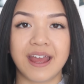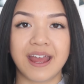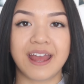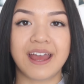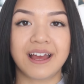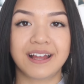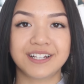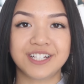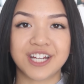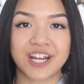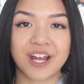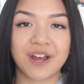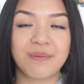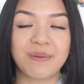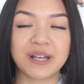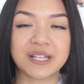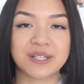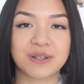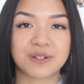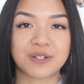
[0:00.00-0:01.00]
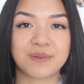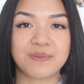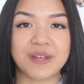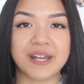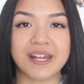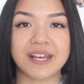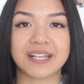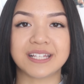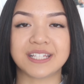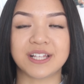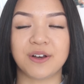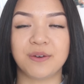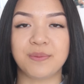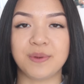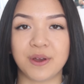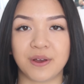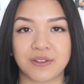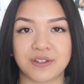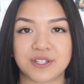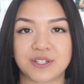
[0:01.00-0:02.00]
And check out my social medias. They'll
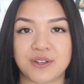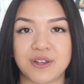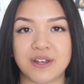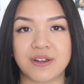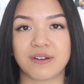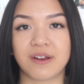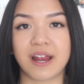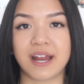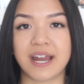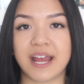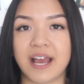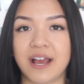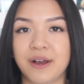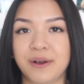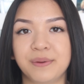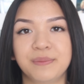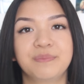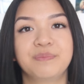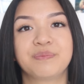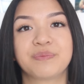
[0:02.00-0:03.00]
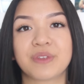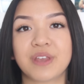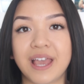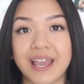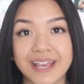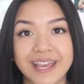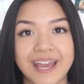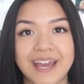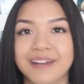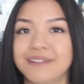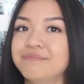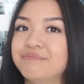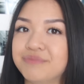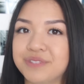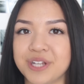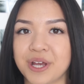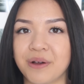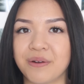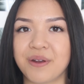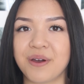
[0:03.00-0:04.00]
be on the screen right now.
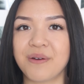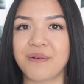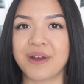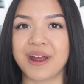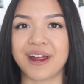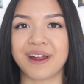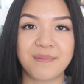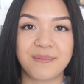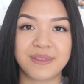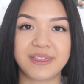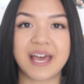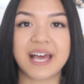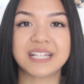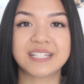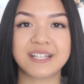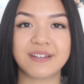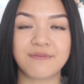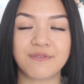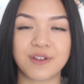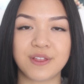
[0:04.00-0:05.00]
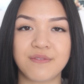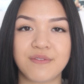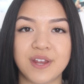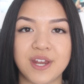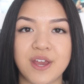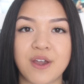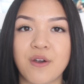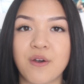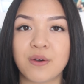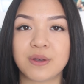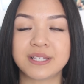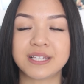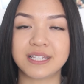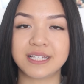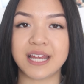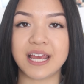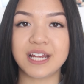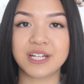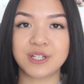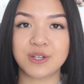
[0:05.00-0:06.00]
Again, don't know where. But that's it for the video.
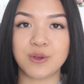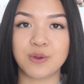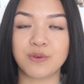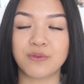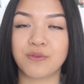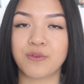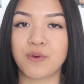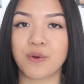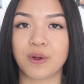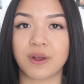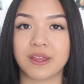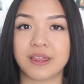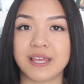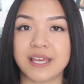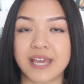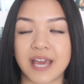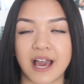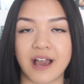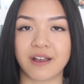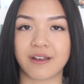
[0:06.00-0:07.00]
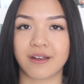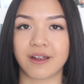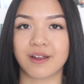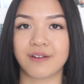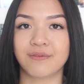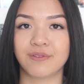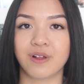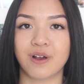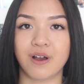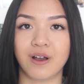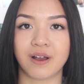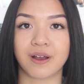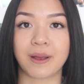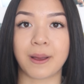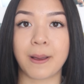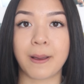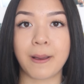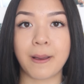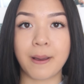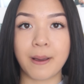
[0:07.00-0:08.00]
Stay tuned for the Calgary
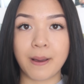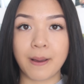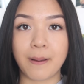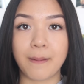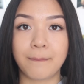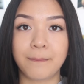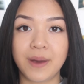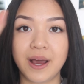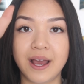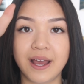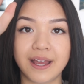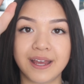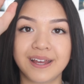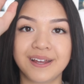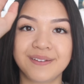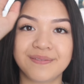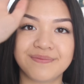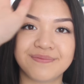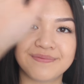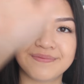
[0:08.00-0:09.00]
vlog. Bye!